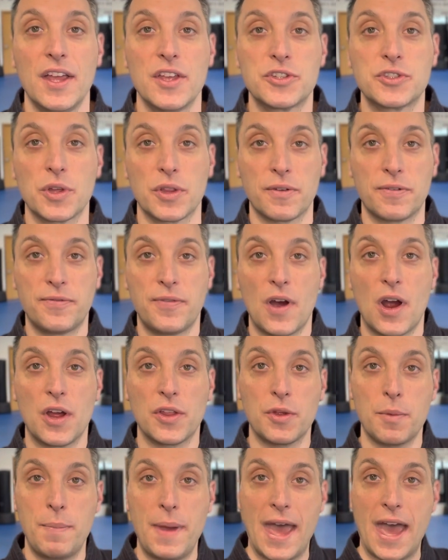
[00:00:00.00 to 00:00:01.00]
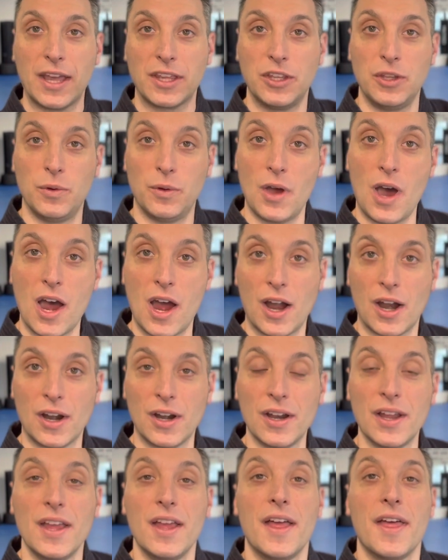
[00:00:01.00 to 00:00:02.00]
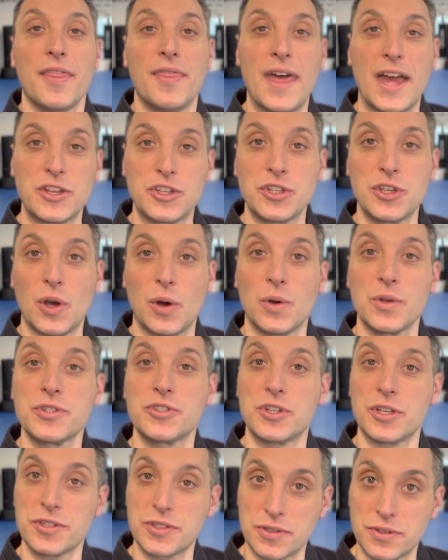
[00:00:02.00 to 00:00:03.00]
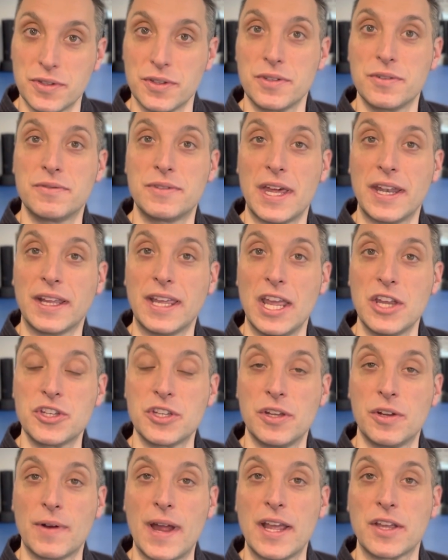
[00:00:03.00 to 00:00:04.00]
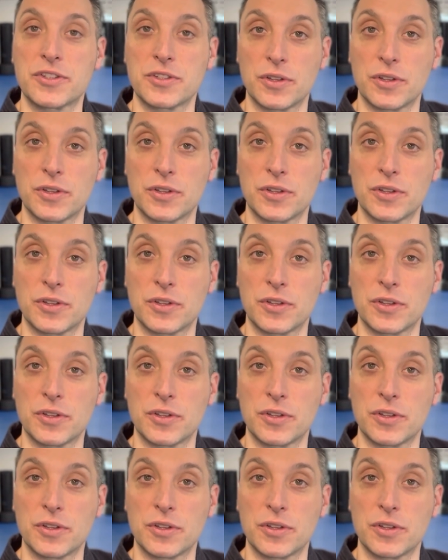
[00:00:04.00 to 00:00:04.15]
So the farther back you are, that shows just the dedication of your ranks.